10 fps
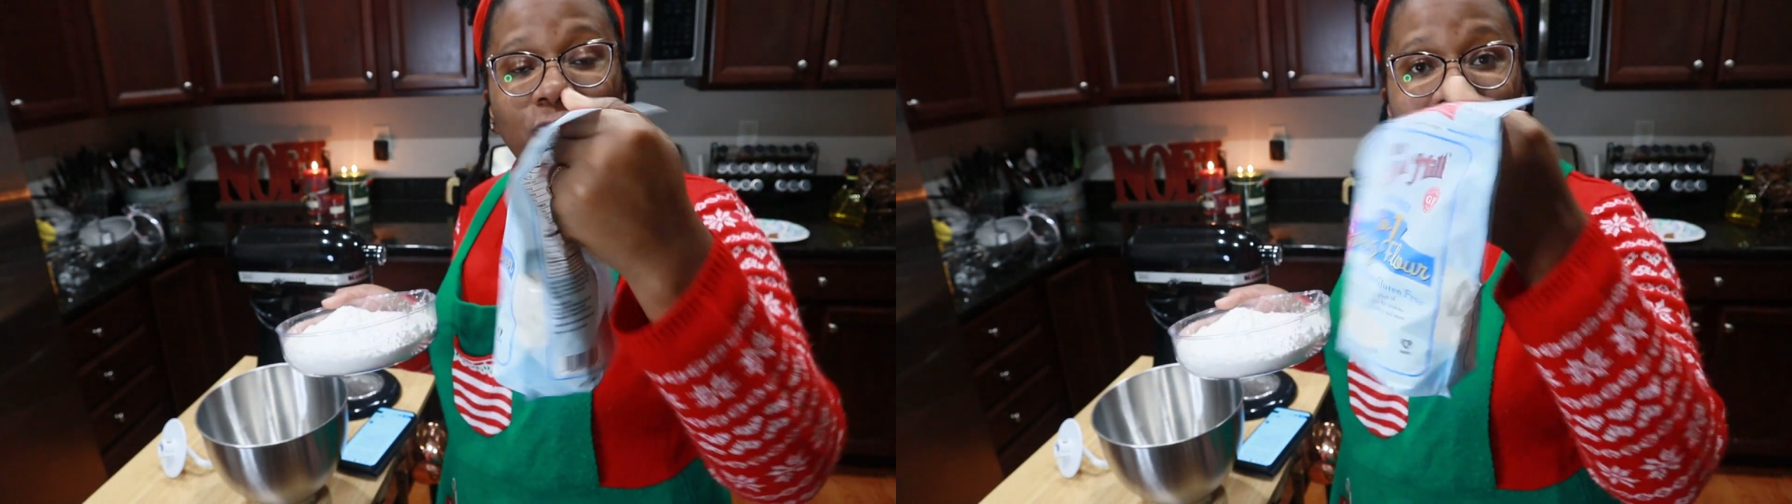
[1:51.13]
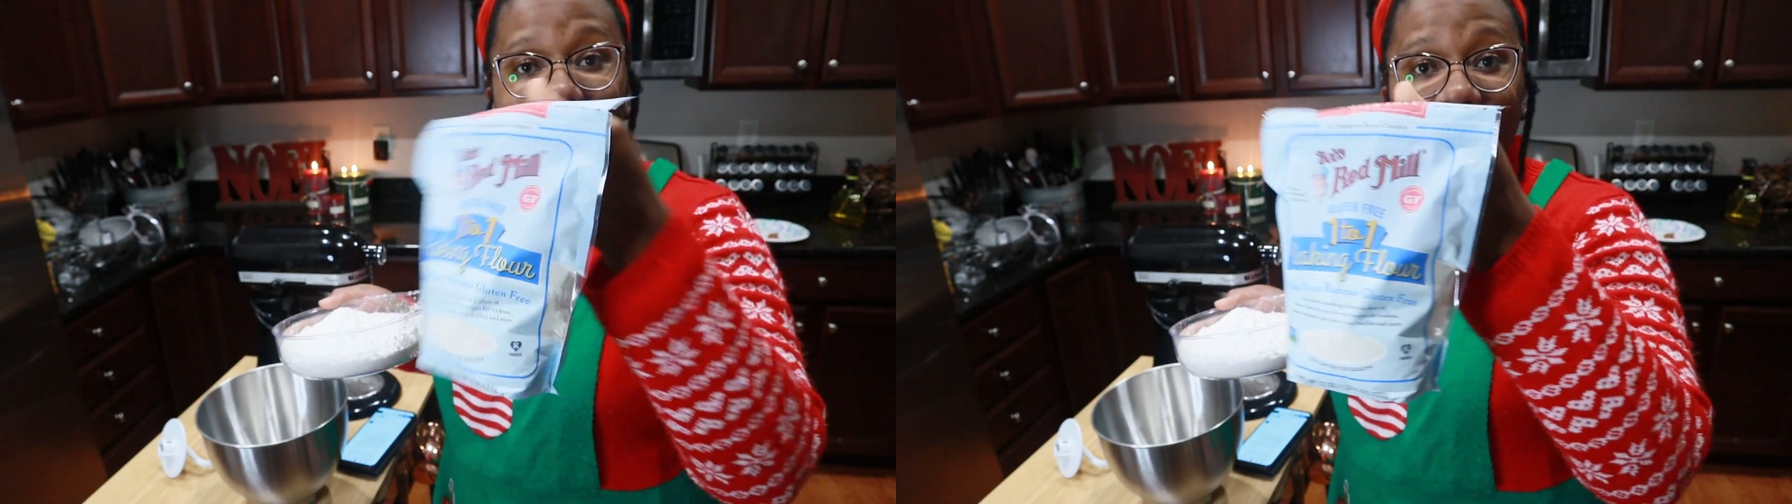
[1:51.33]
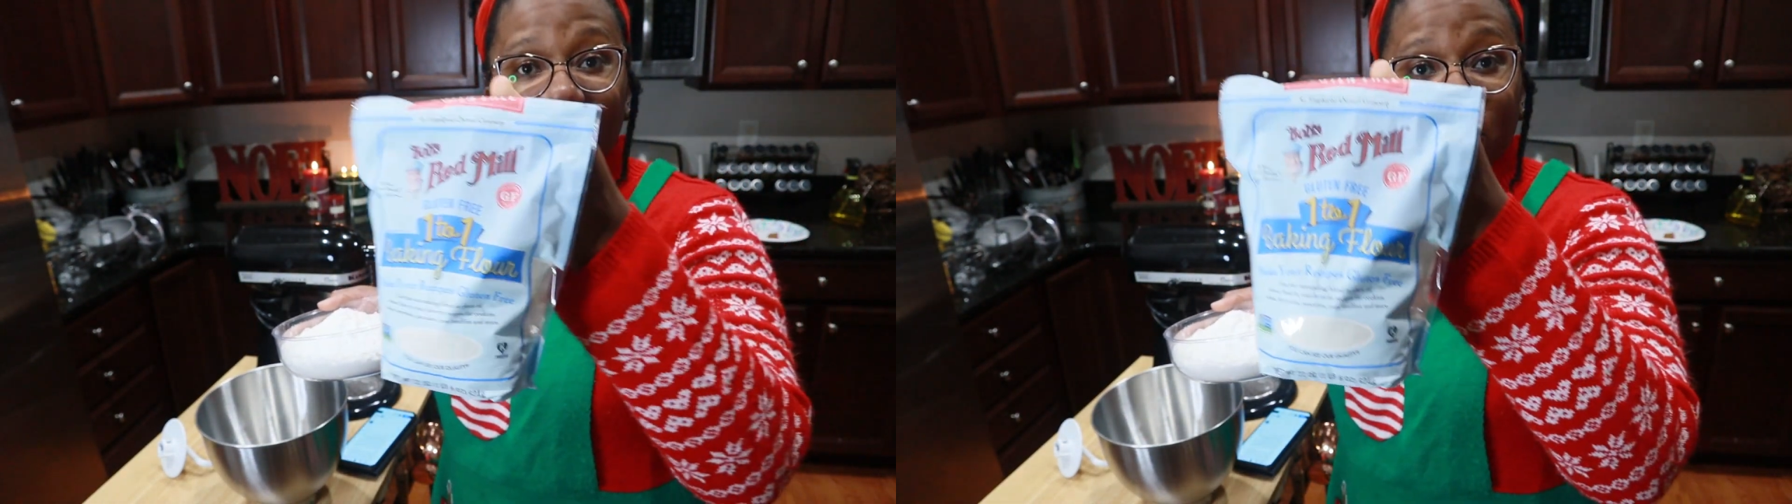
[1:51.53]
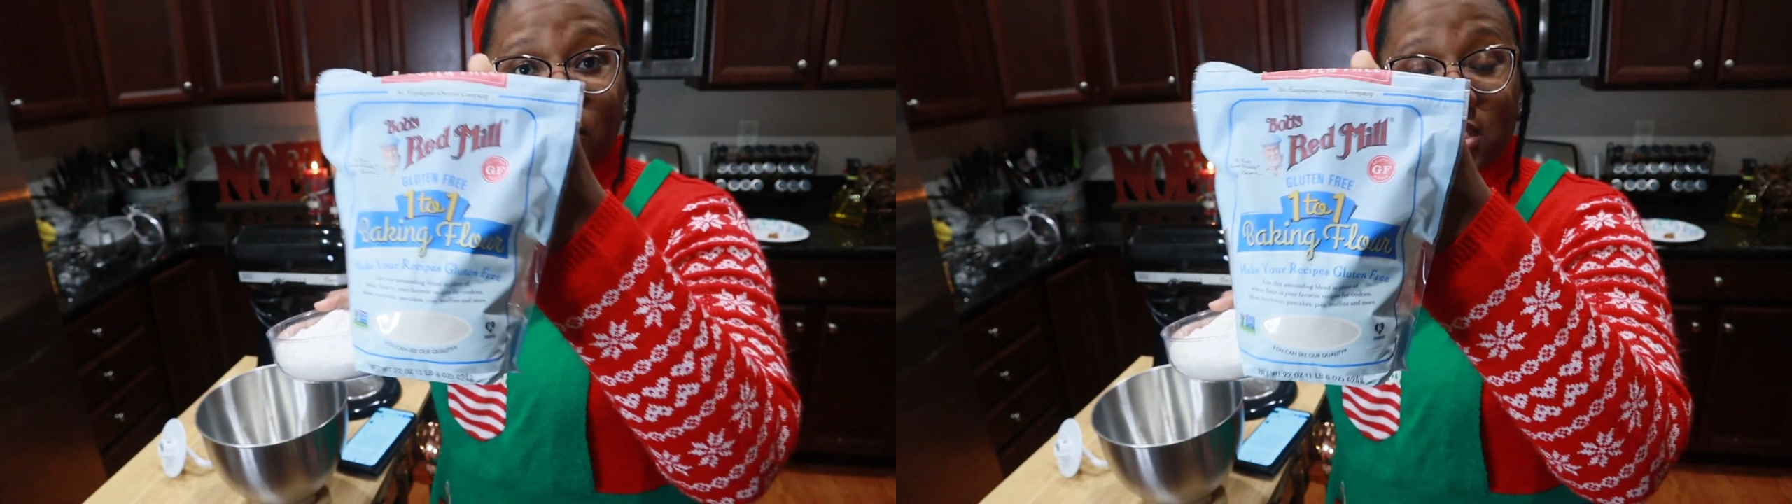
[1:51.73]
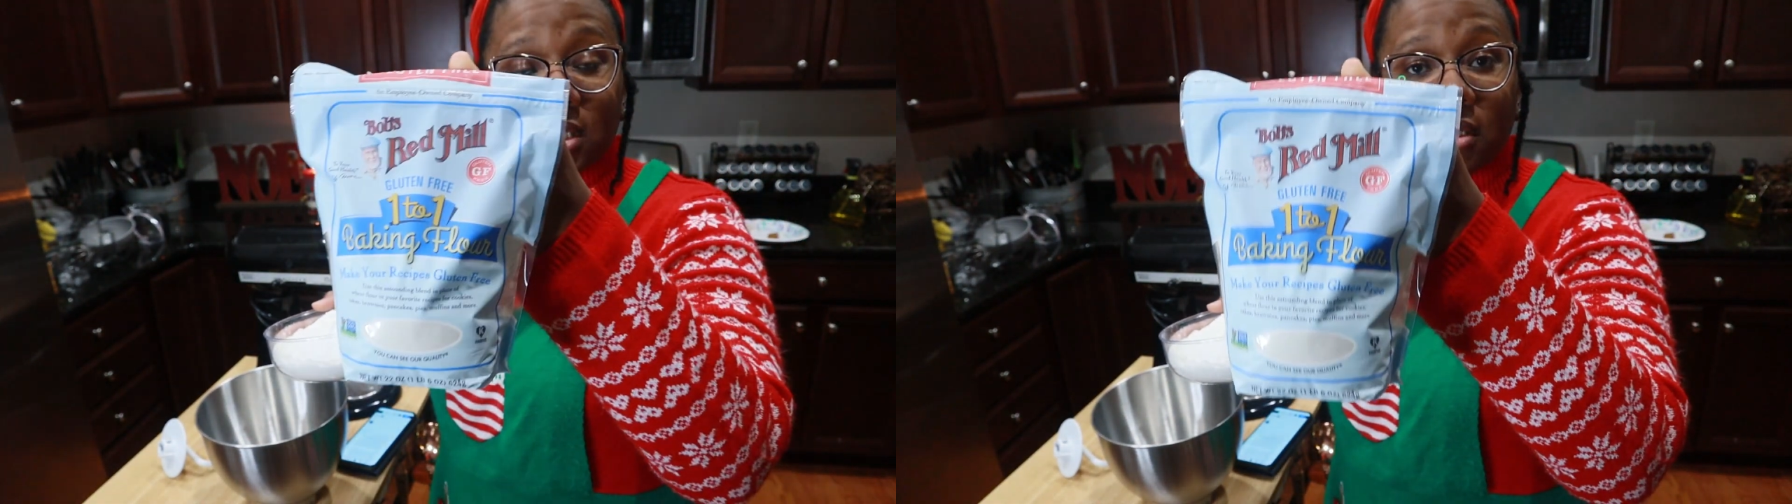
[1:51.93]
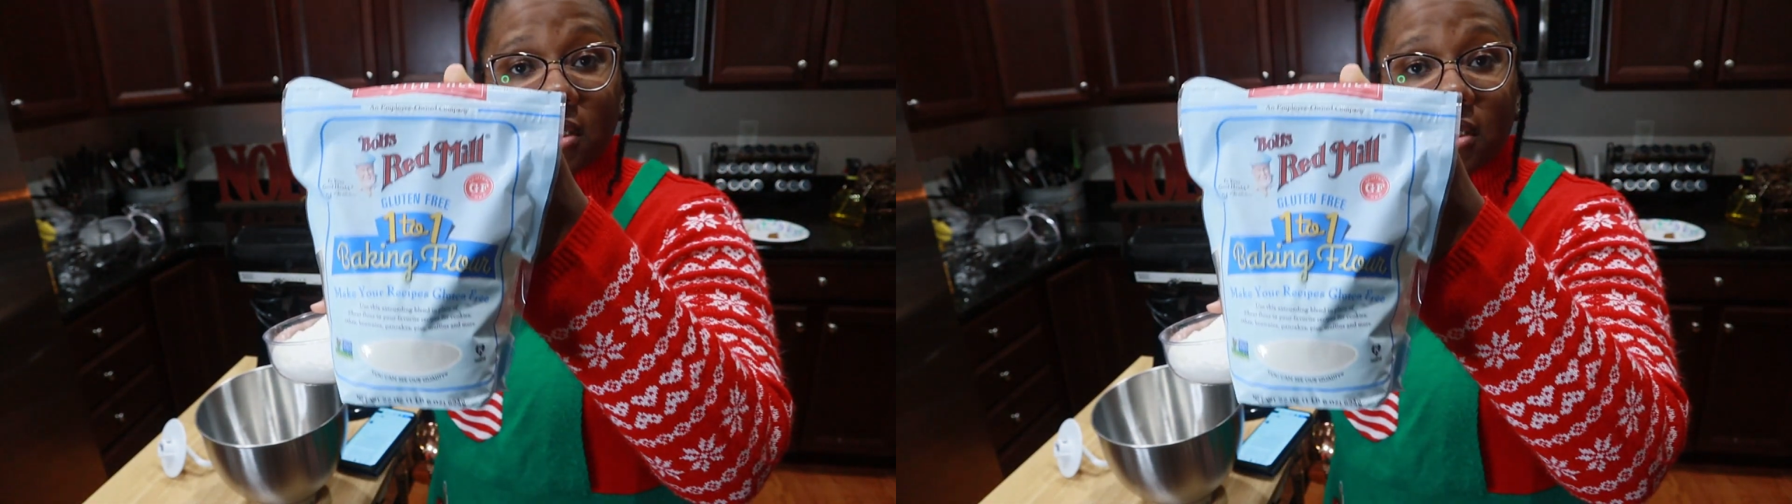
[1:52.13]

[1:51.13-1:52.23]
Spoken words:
Red Mills